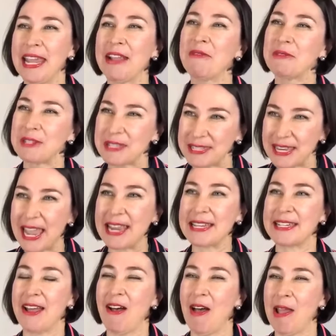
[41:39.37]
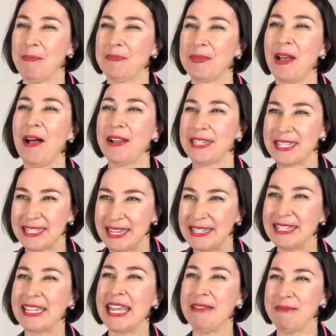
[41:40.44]
It will just take time. I just need
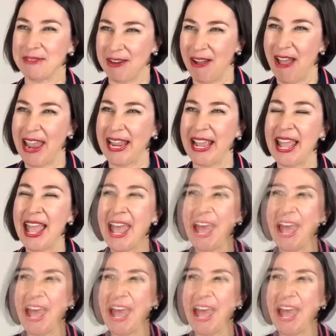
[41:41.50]
to keep trying.